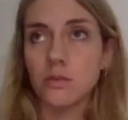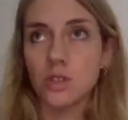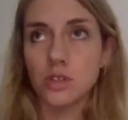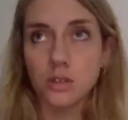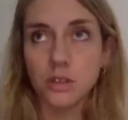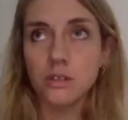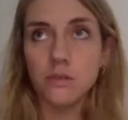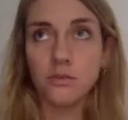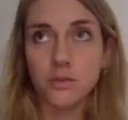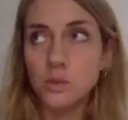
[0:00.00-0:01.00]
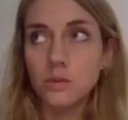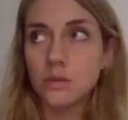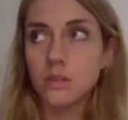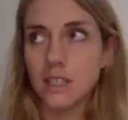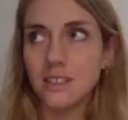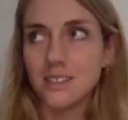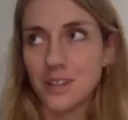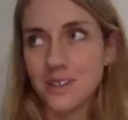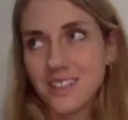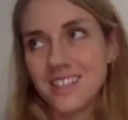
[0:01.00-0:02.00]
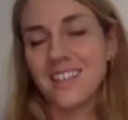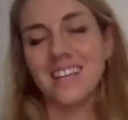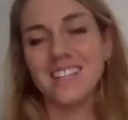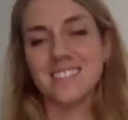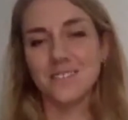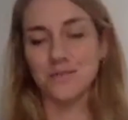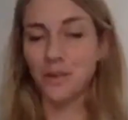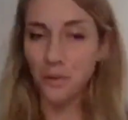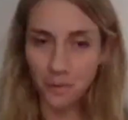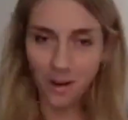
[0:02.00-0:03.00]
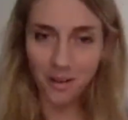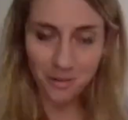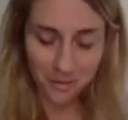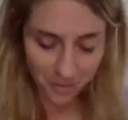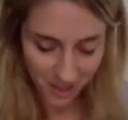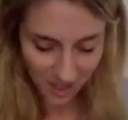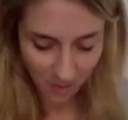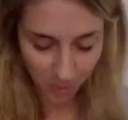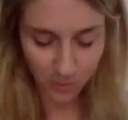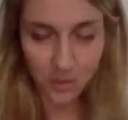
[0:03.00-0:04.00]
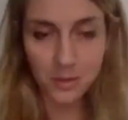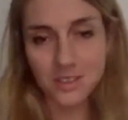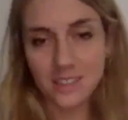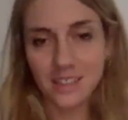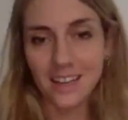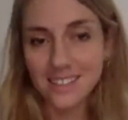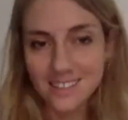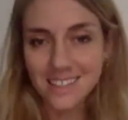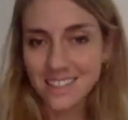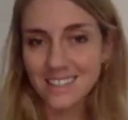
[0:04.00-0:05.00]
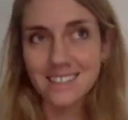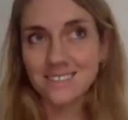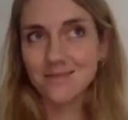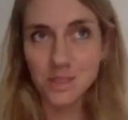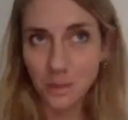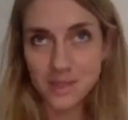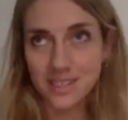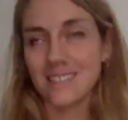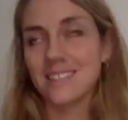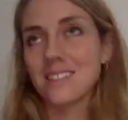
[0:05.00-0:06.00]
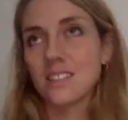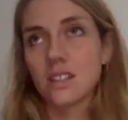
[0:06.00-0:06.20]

Sugar, food is is a form of performance-enhancing substance.